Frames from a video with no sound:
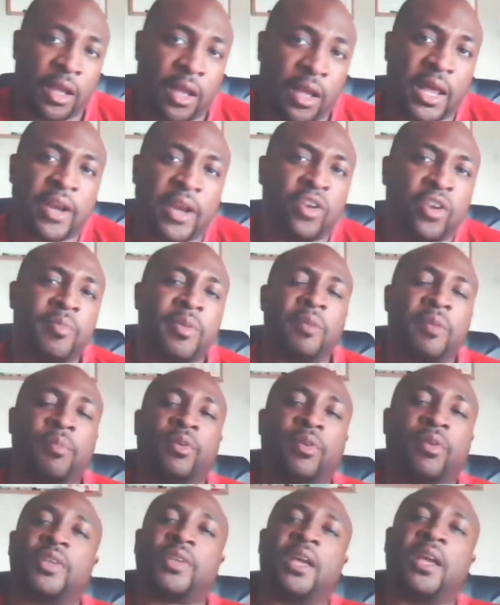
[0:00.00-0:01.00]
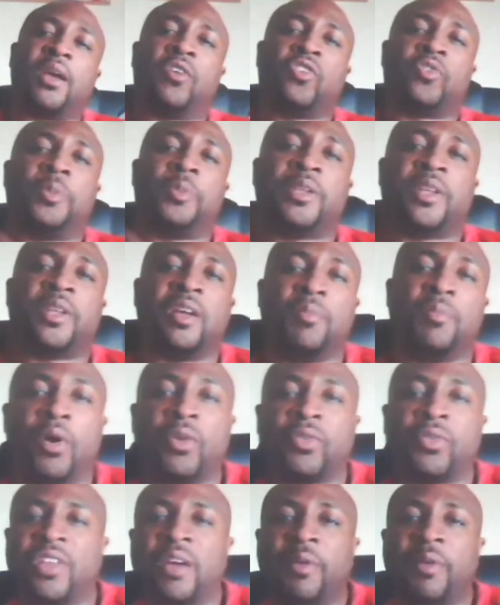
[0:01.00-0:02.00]
of new member sales, because
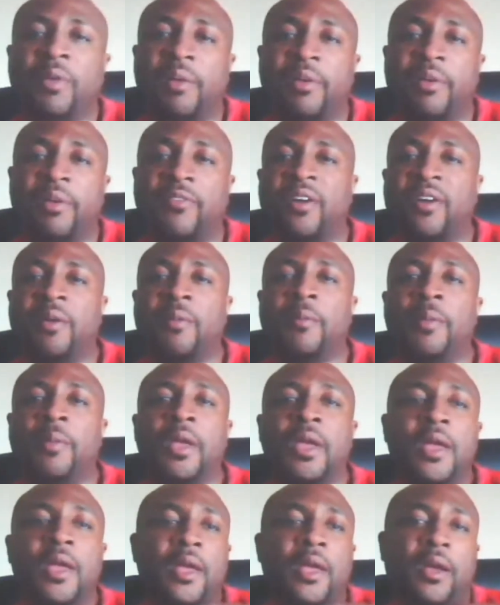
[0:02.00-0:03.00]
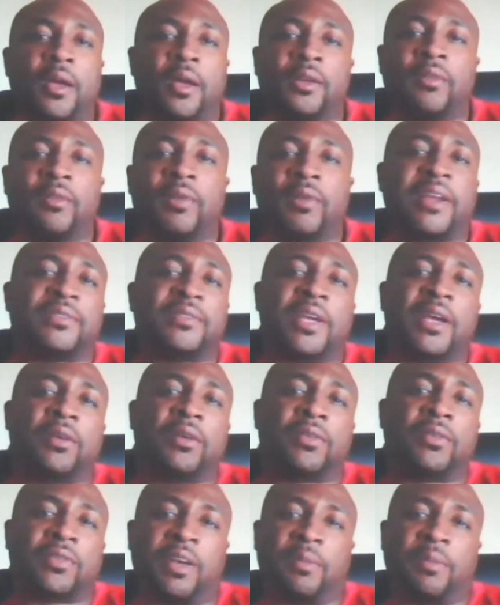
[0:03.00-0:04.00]
most of them coming from a direct
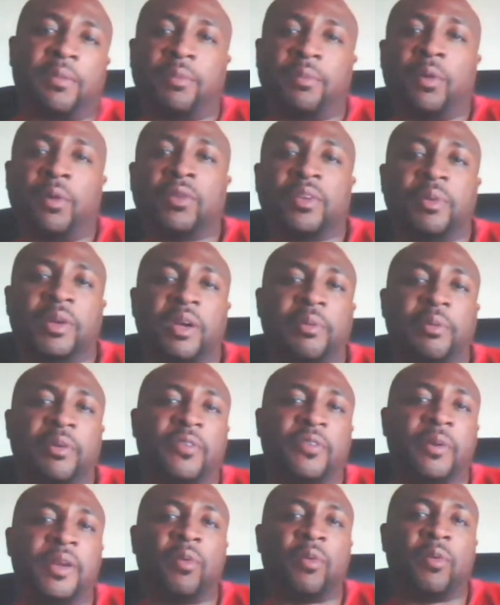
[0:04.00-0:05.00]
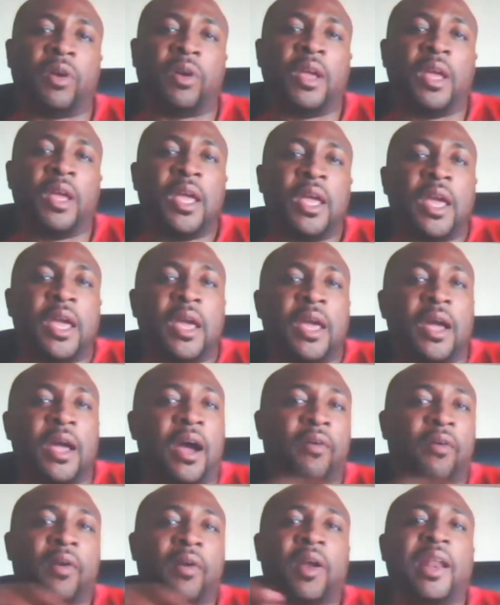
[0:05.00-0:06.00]
sales company. Most of them coming from a network.
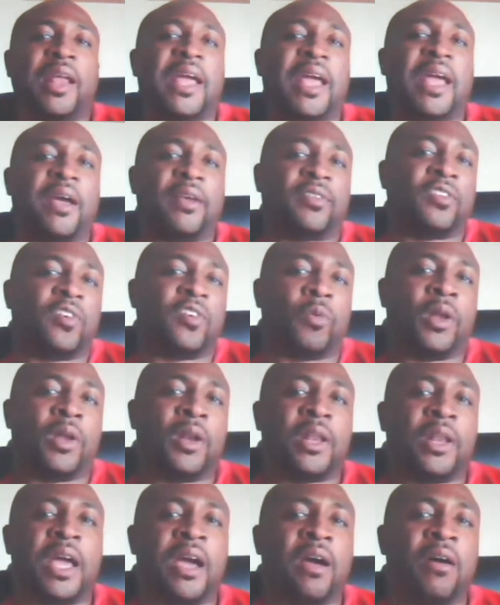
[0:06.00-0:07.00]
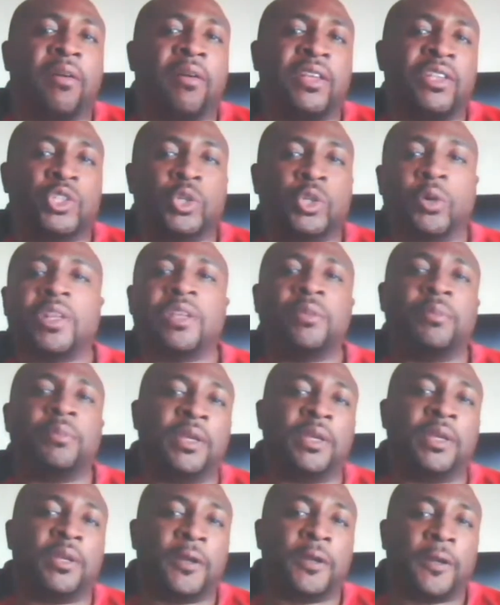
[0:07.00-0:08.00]
I rarely have someone now that's joining
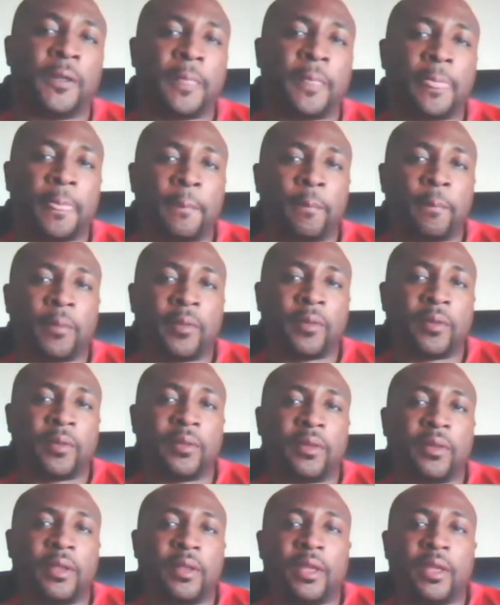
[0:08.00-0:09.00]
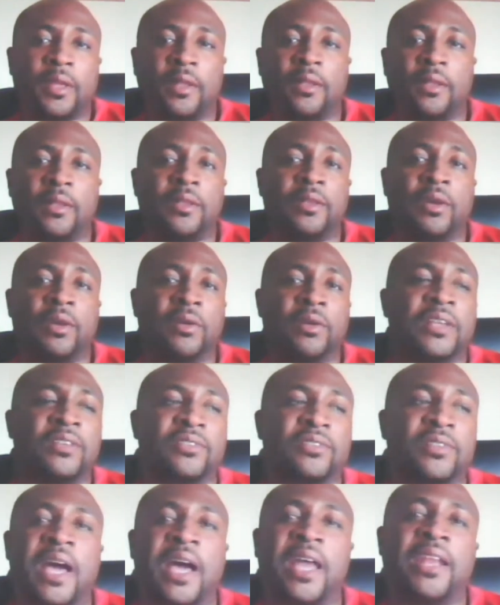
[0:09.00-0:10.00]
me, you know,
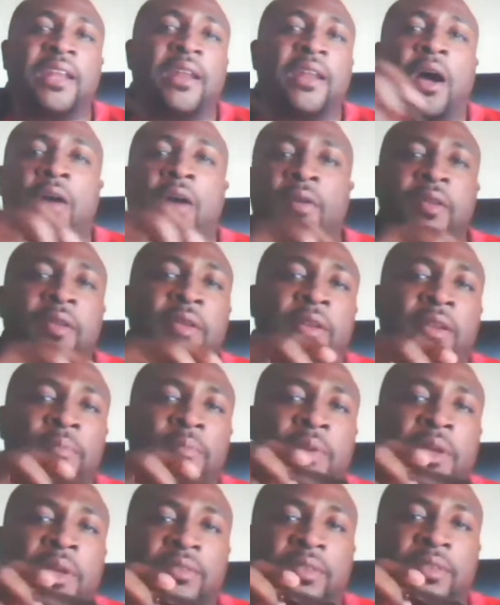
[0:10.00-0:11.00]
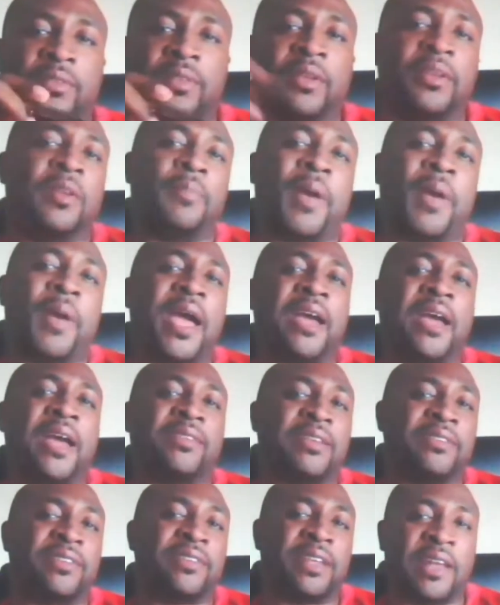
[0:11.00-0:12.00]
that's not already in the business. In the past,
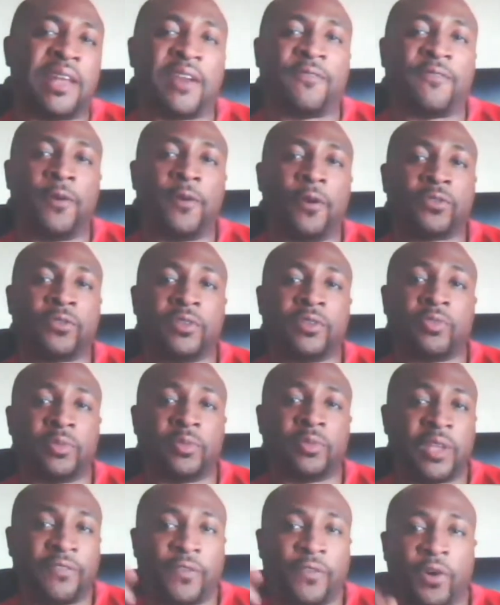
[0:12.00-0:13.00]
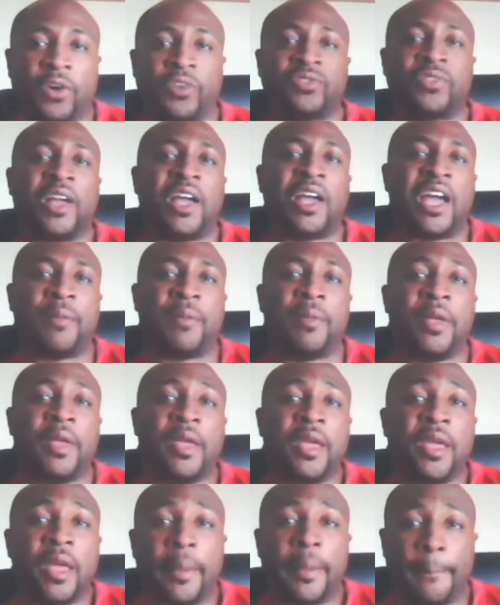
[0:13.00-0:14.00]
I see a lot of folks, this was their first time
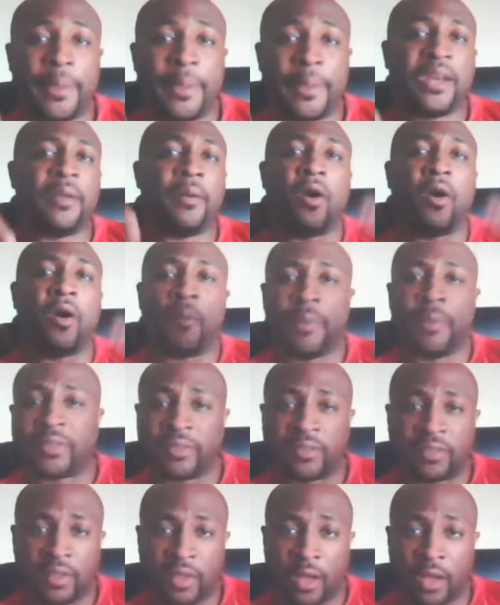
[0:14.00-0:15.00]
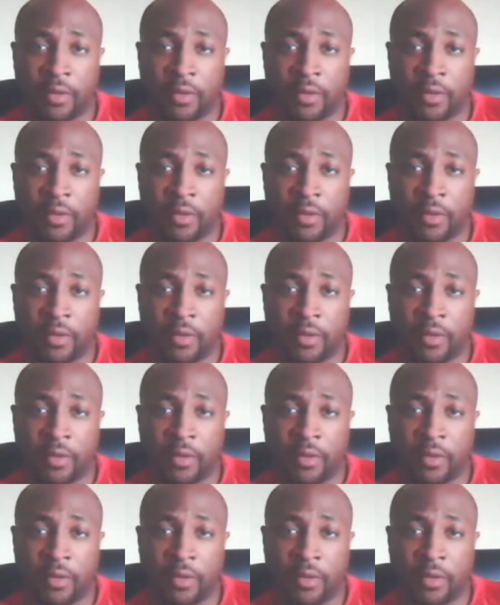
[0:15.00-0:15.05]
being in a home business,